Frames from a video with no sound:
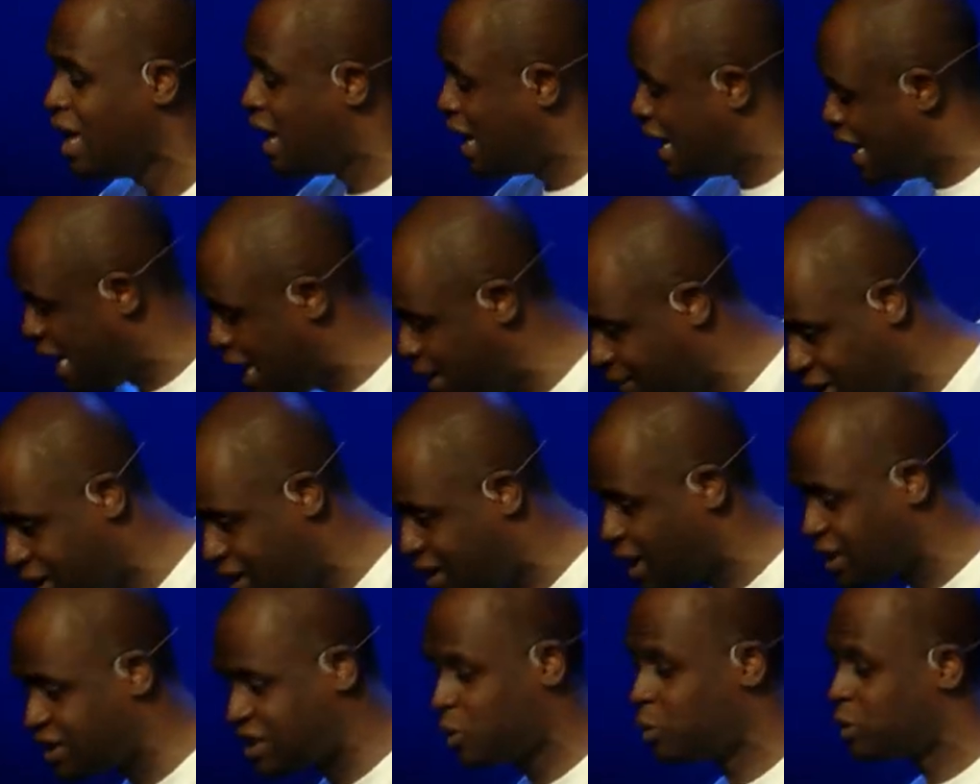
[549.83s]
He even
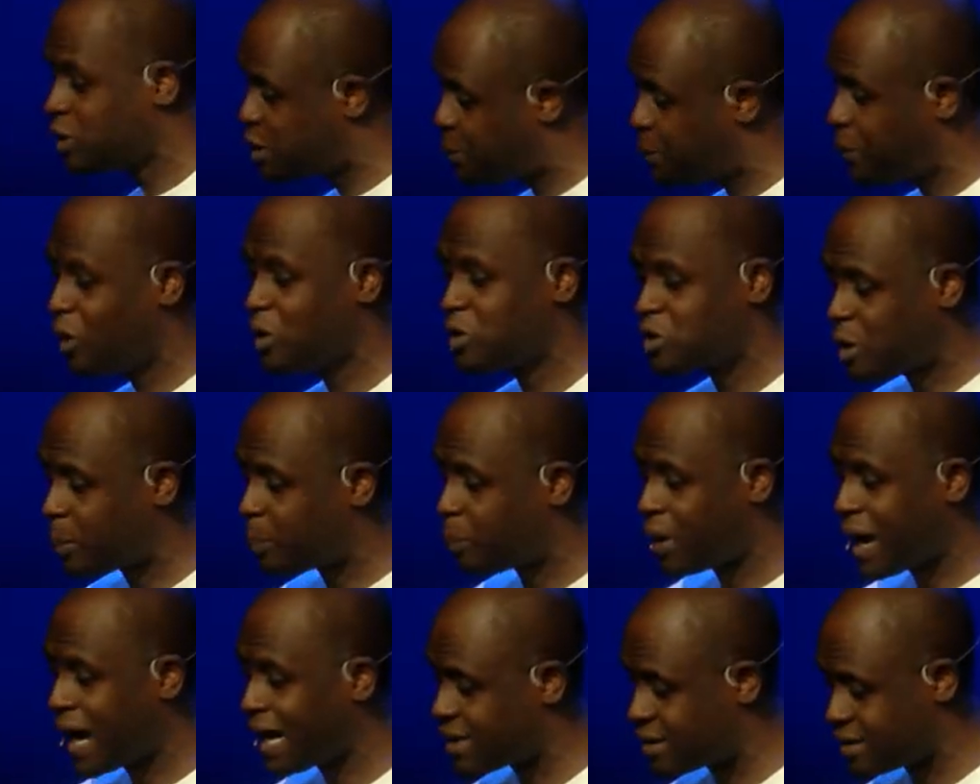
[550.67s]
does it with spiritual
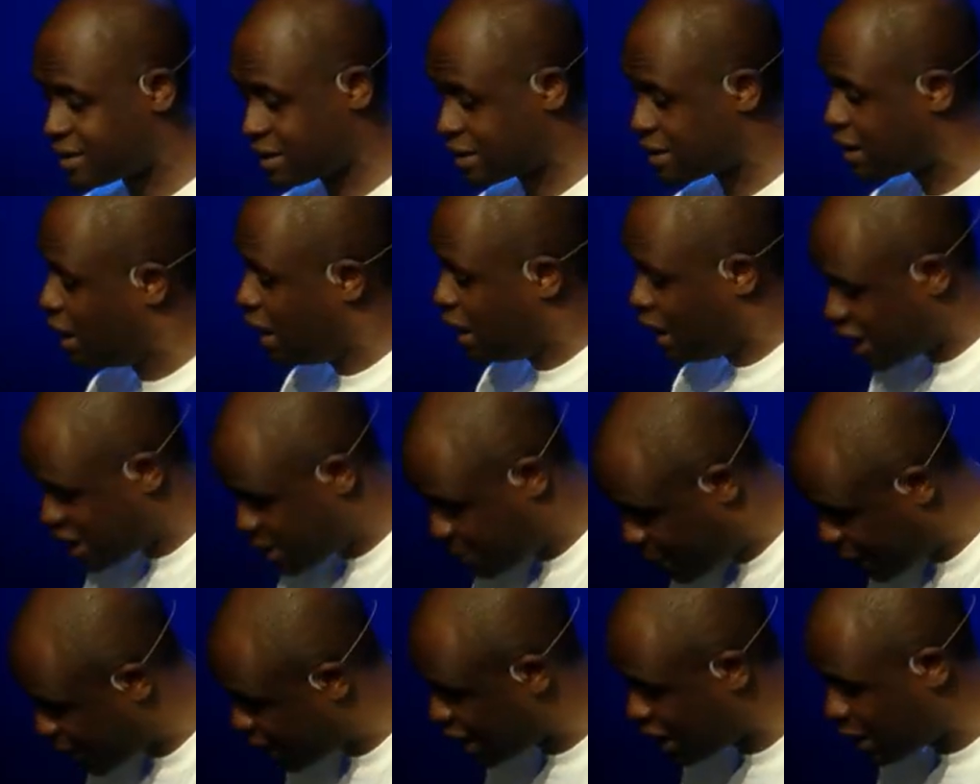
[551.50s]
practices. Let's
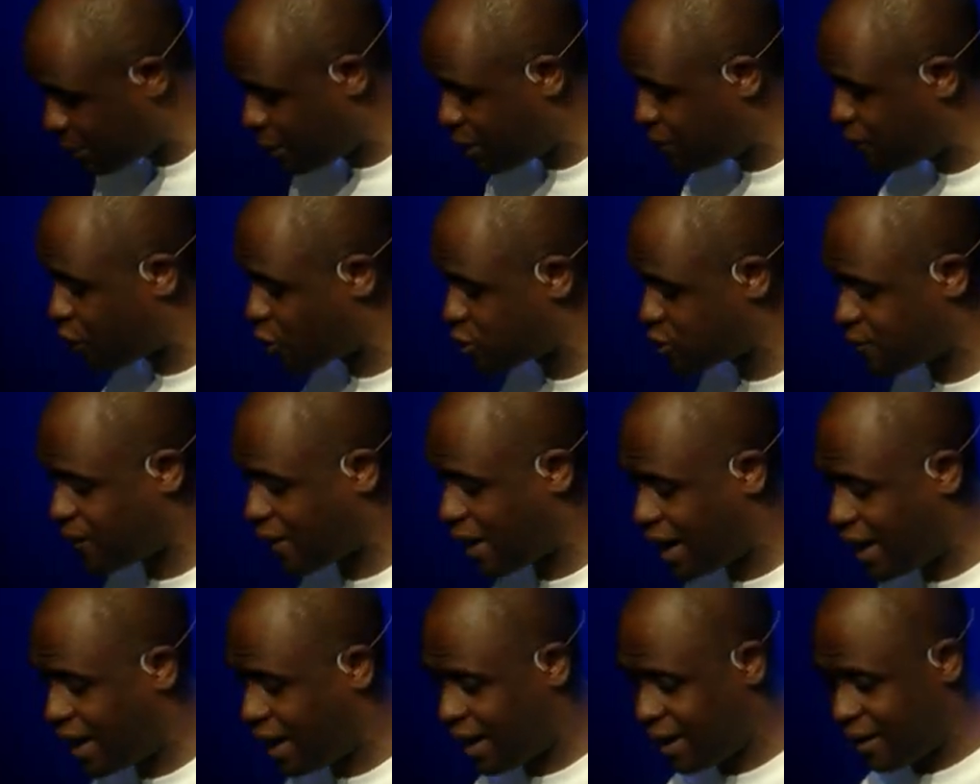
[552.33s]
pick it up at verse
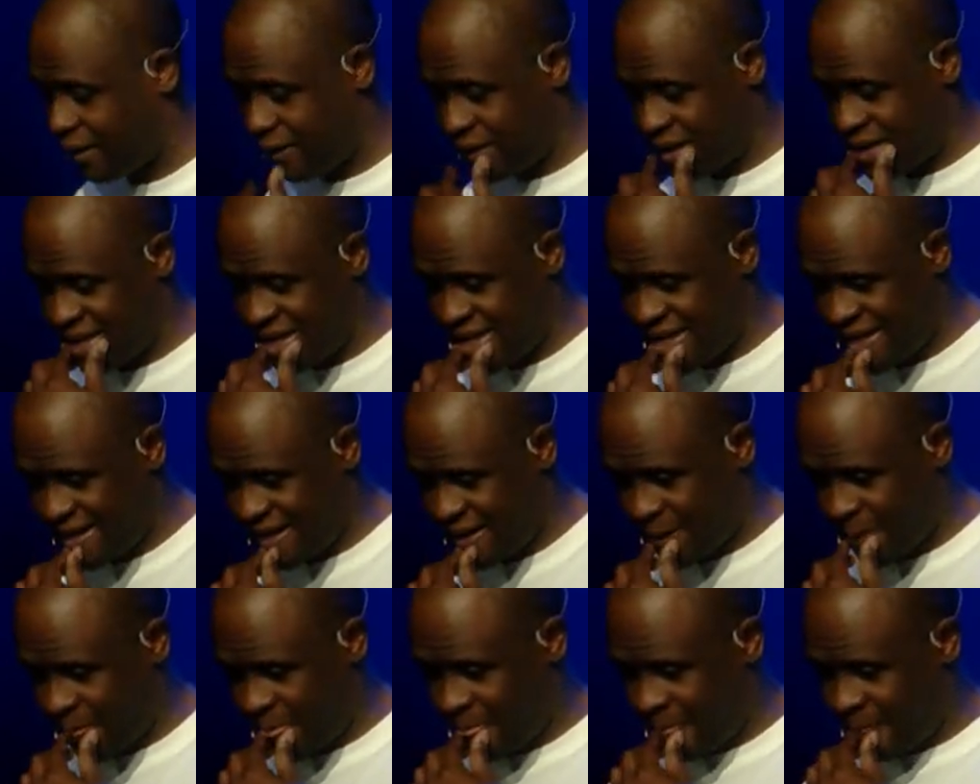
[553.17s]
5.
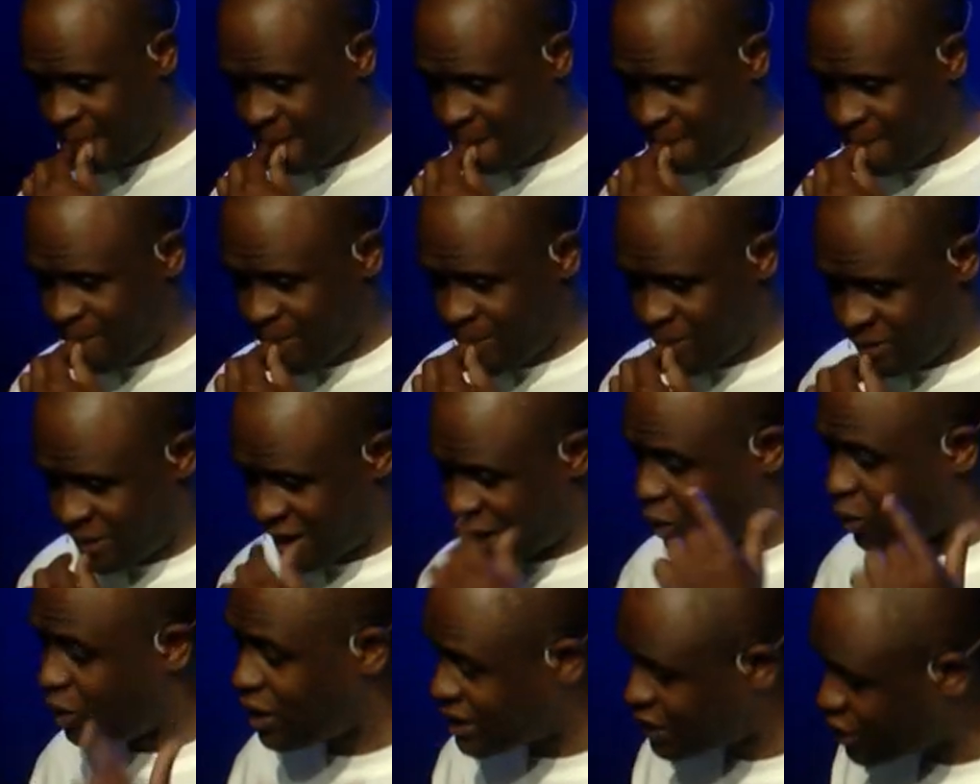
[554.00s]

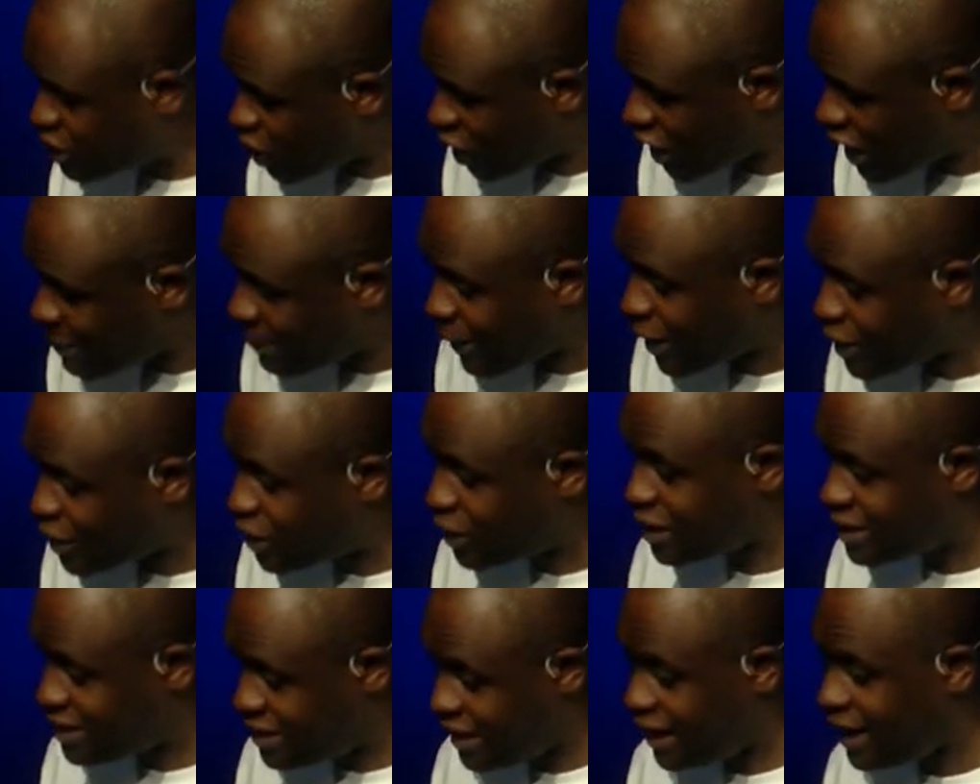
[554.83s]
Not only does he talk about
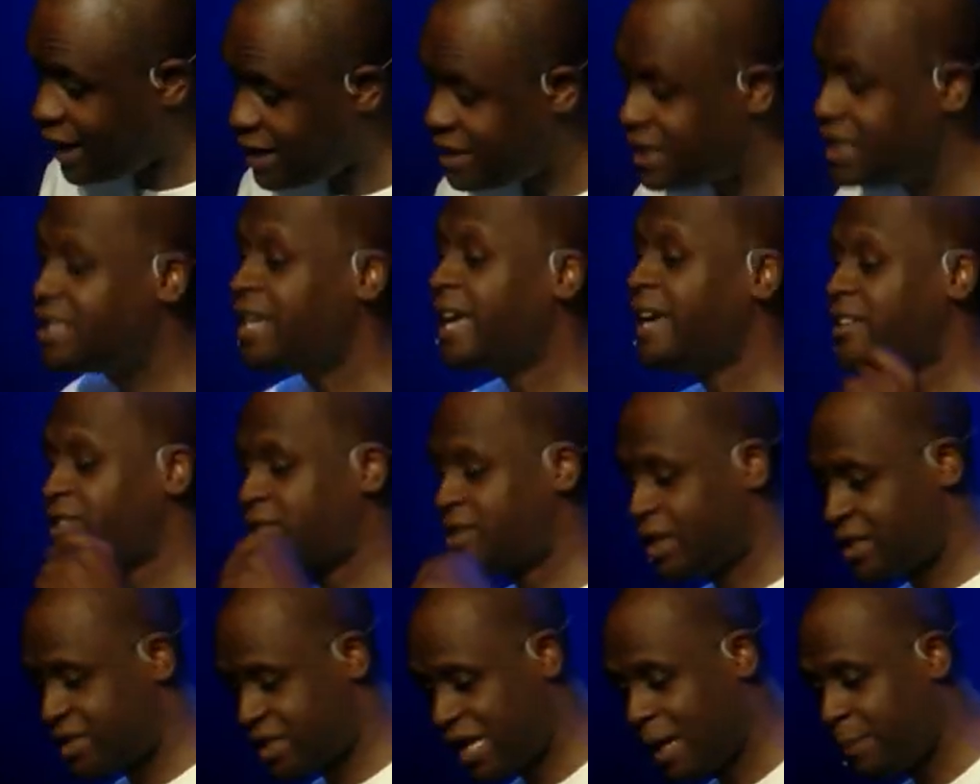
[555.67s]
good deeds, he takes
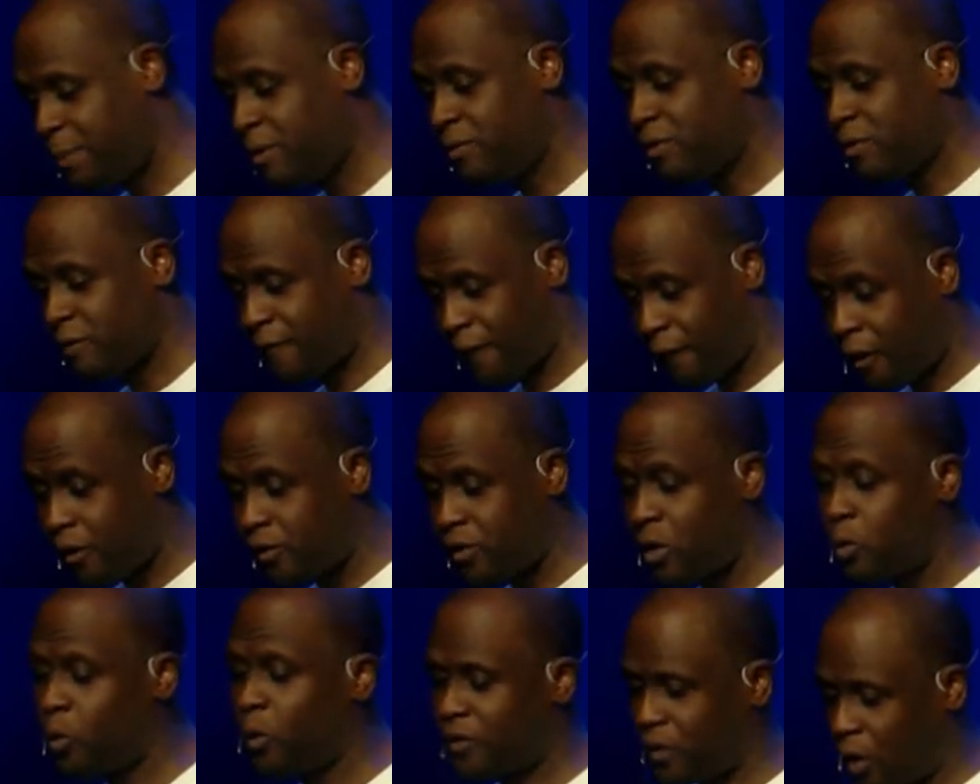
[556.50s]
a step even
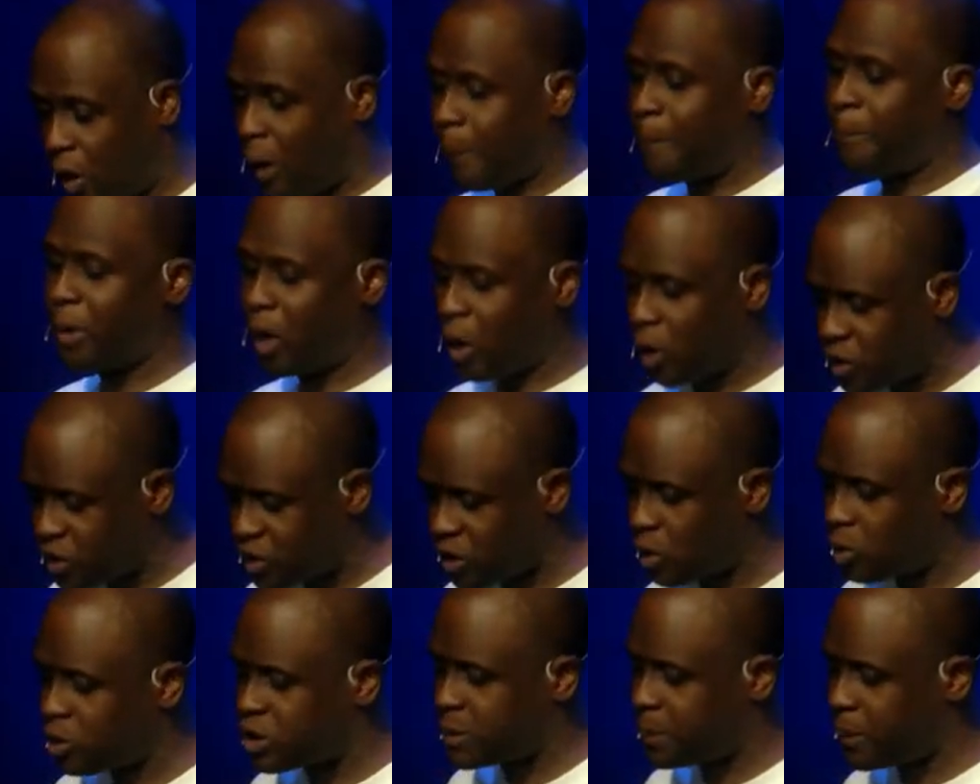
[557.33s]
further with our
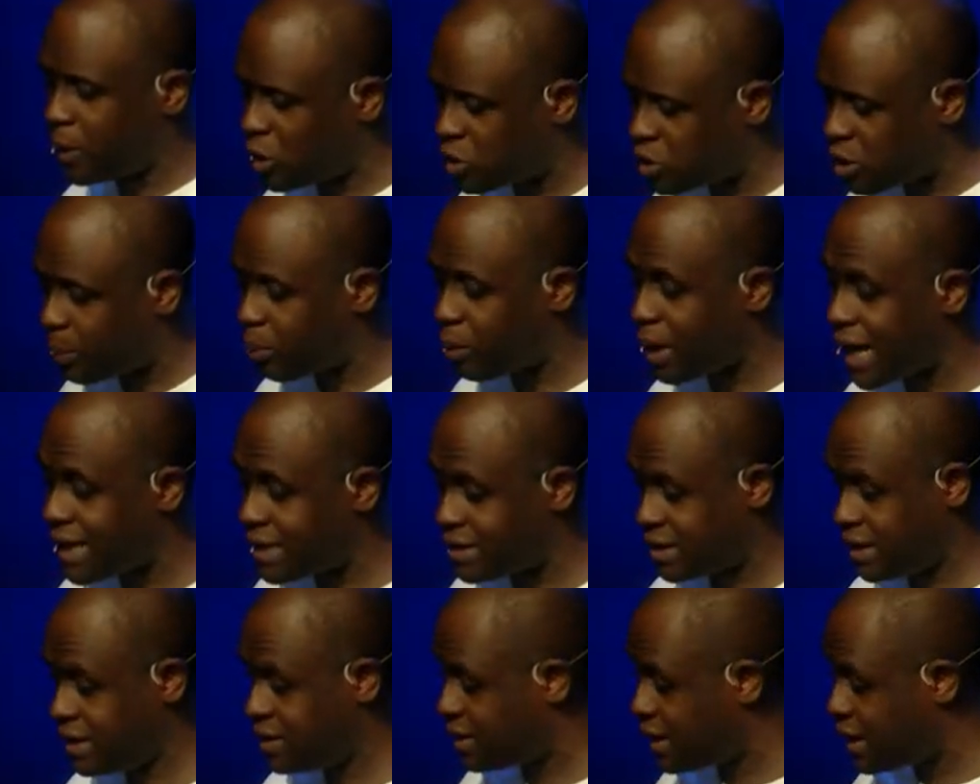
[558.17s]
personal spiritual
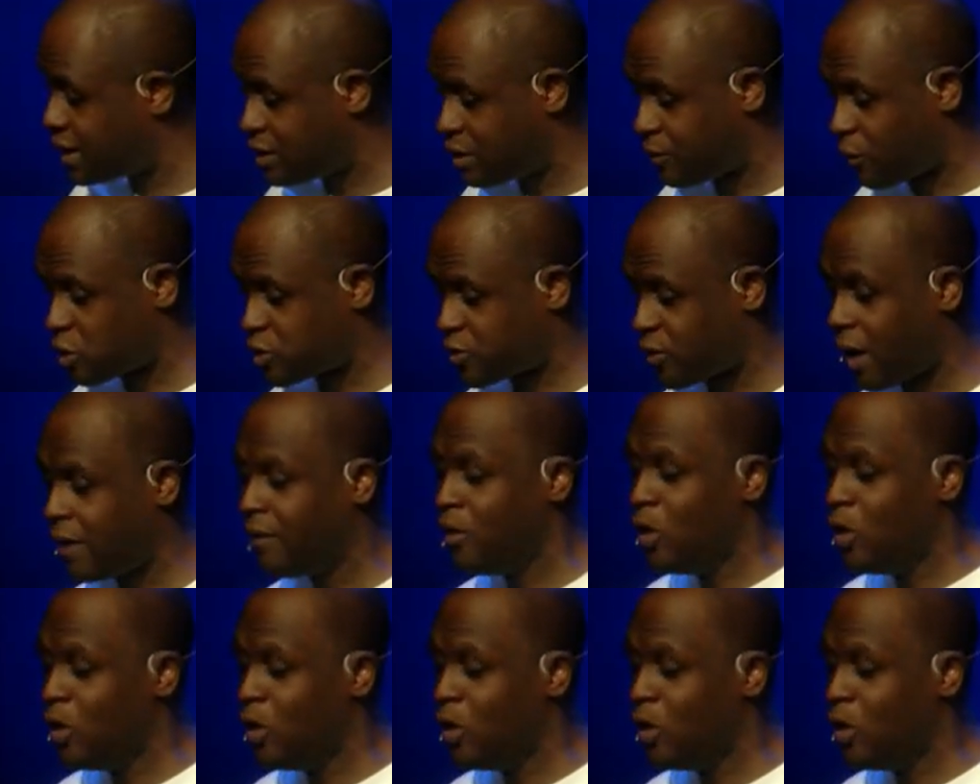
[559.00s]
practice. He says in verse 5,